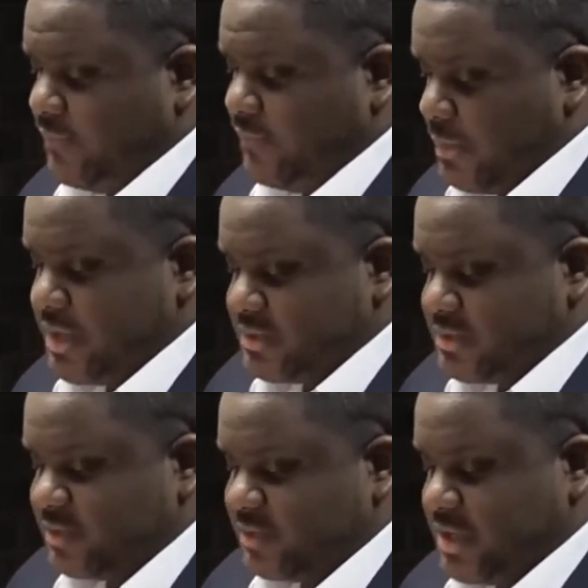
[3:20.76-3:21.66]
Feminism
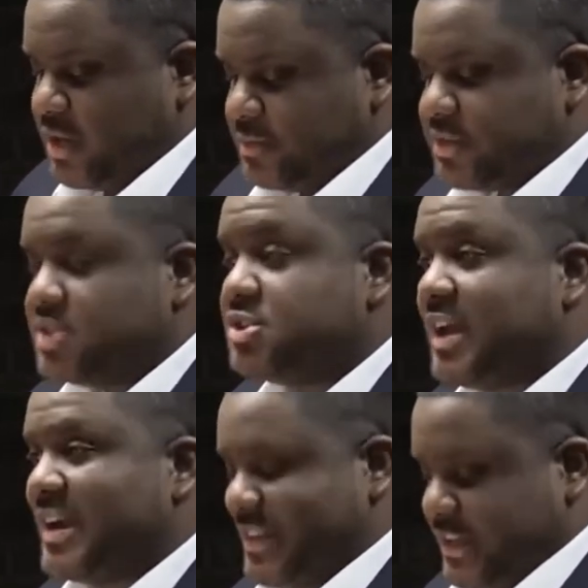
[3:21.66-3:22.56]
has become such an
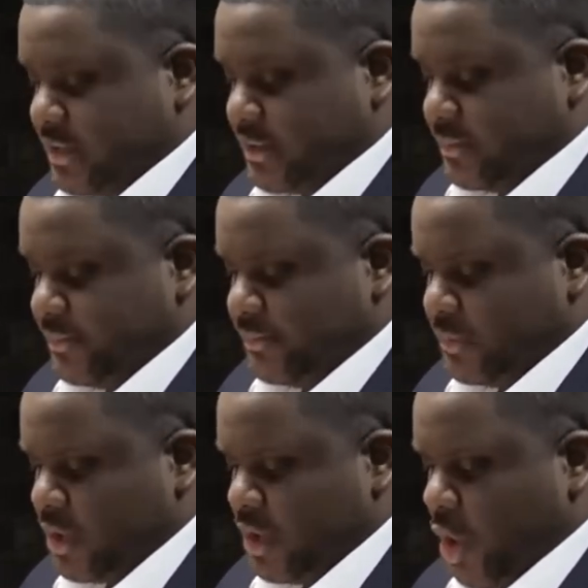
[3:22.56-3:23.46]
idea
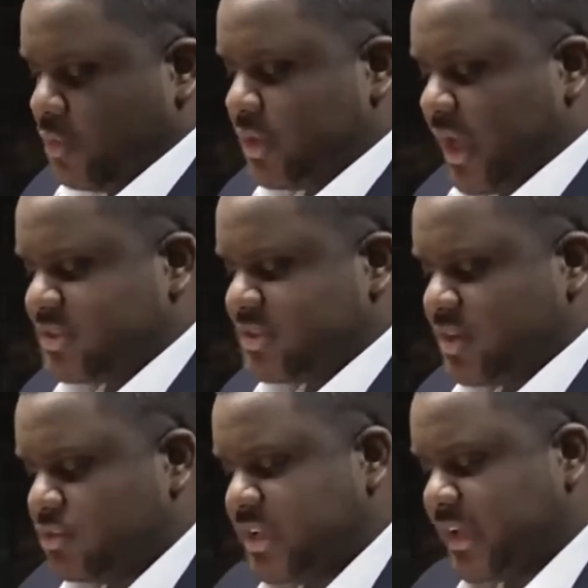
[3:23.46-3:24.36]
over the last
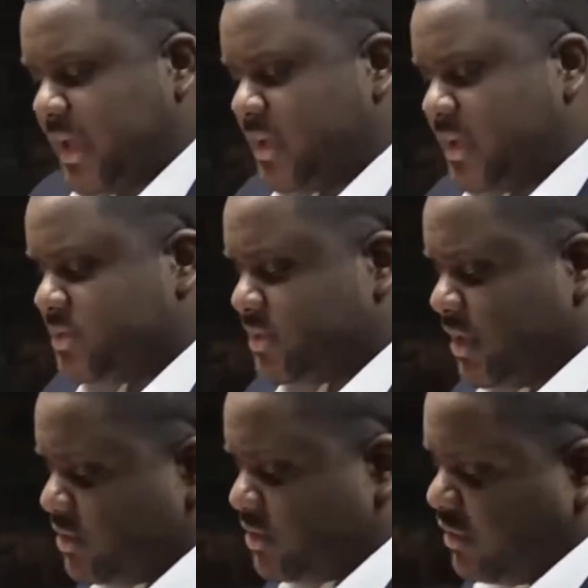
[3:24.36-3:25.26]
several decades,
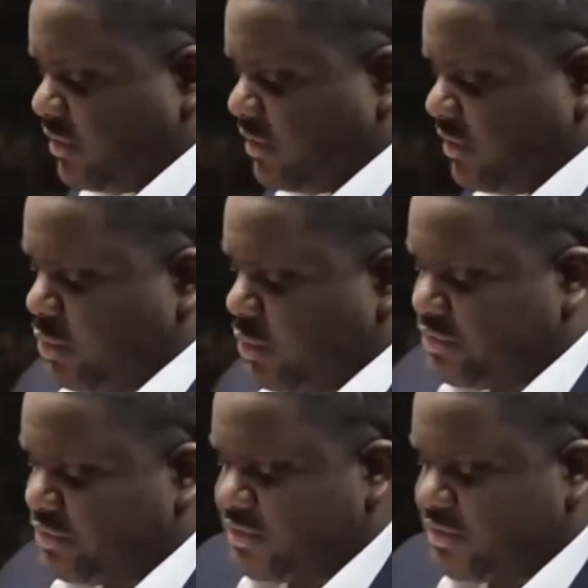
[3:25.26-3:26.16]
the history of white
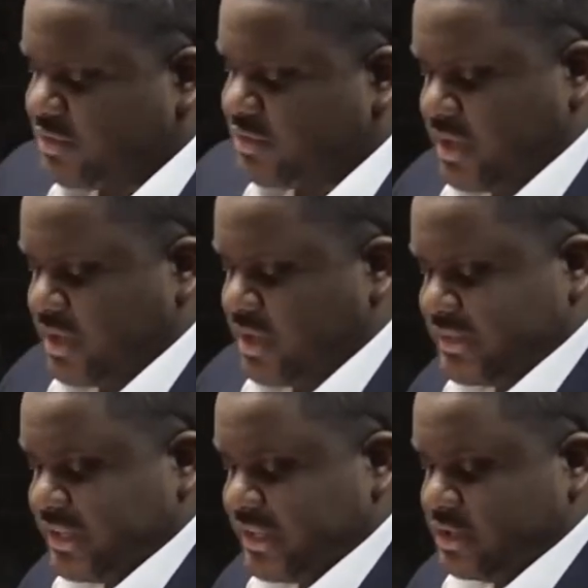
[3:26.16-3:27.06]
women's rights movement as
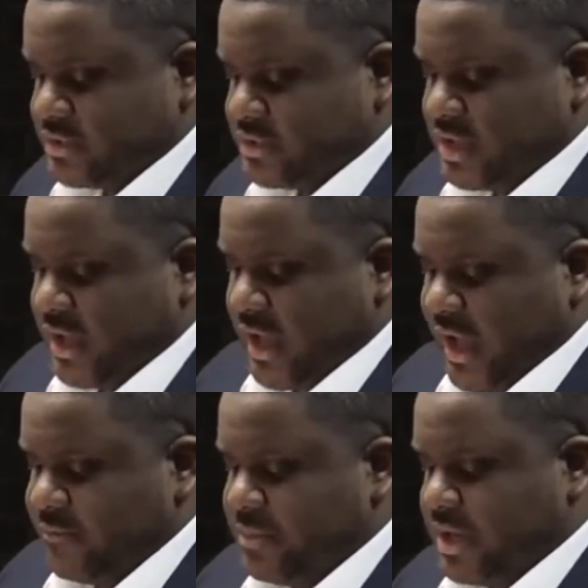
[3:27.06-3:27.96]
its leaders
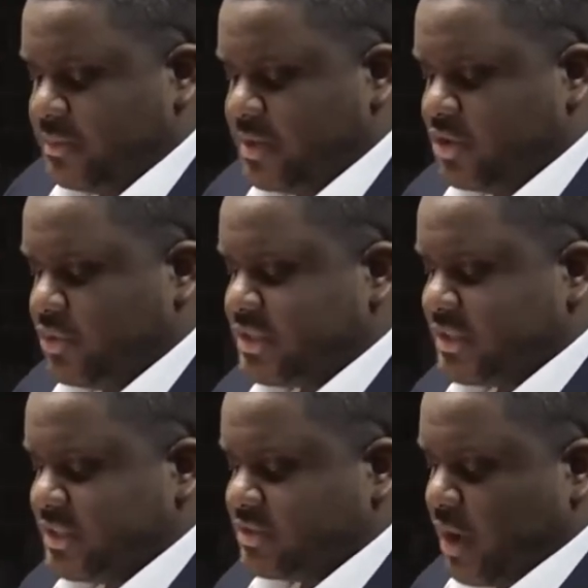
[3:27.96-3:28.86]
have become
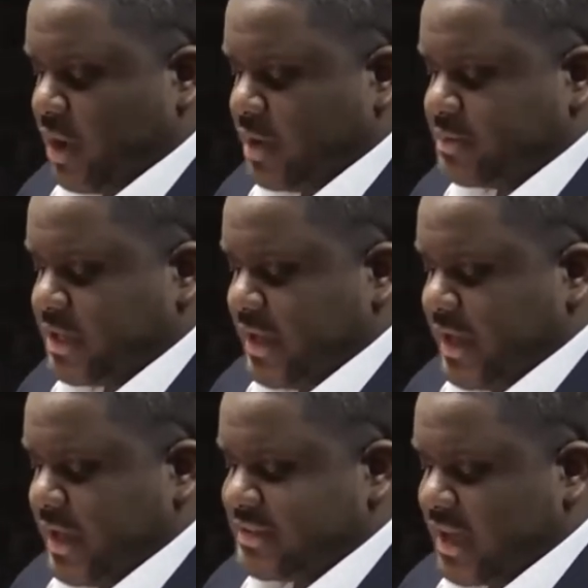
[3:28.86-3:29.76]
increasingly described
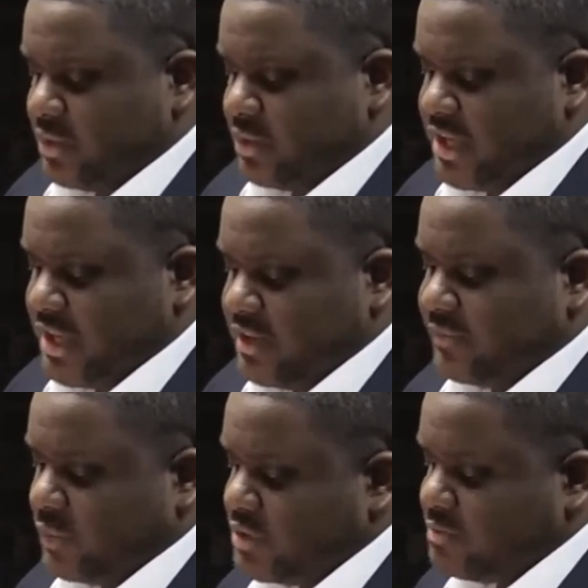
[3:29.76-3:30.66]
as not only
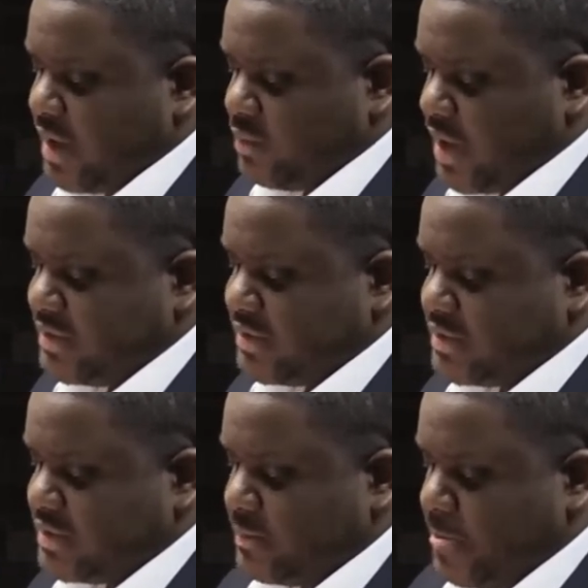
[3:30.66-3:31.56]
influenced by
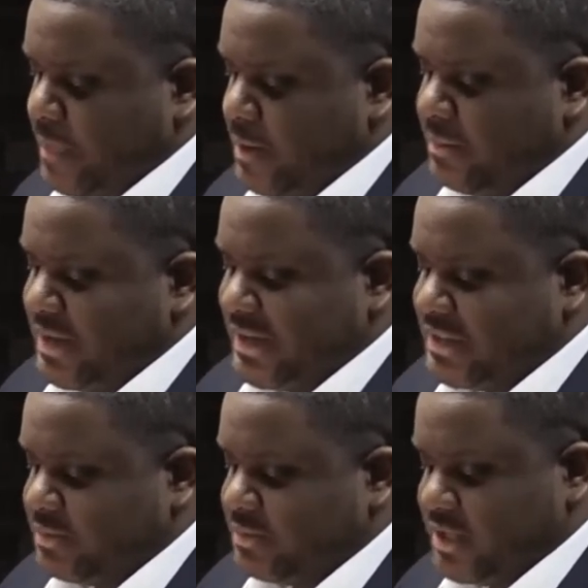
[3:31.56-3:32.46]
racism, but
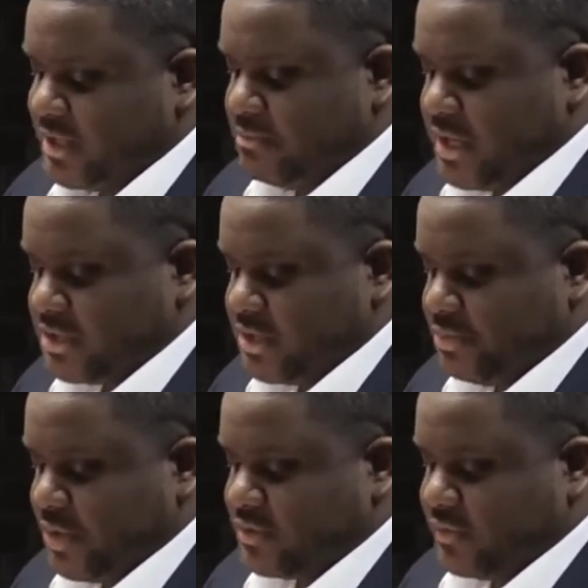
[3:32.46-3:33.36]
intimately committed to
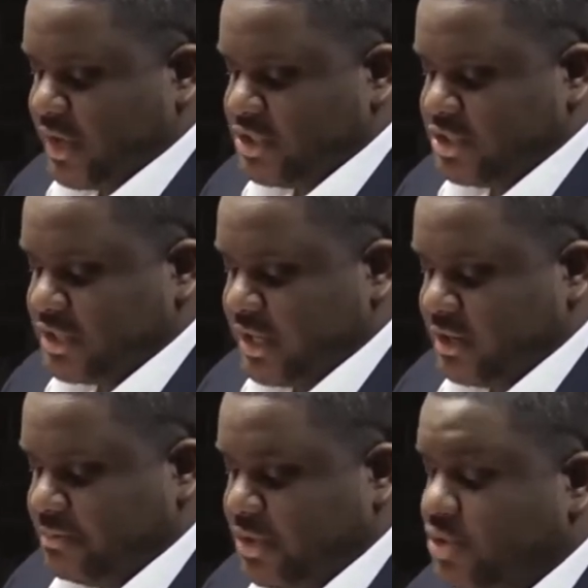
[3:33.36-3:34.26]
the preservation
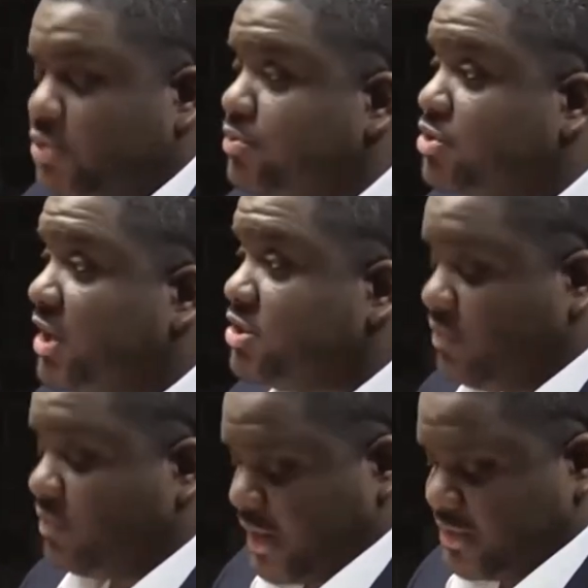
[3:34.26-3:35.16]
and imperial
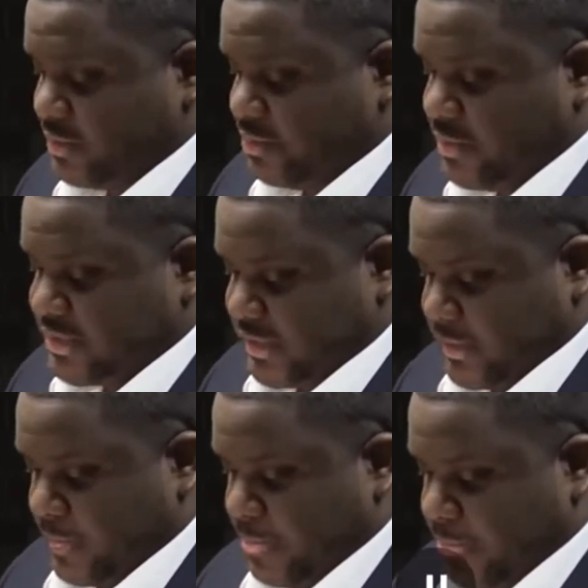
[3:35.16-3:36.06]
projection of white supremacy.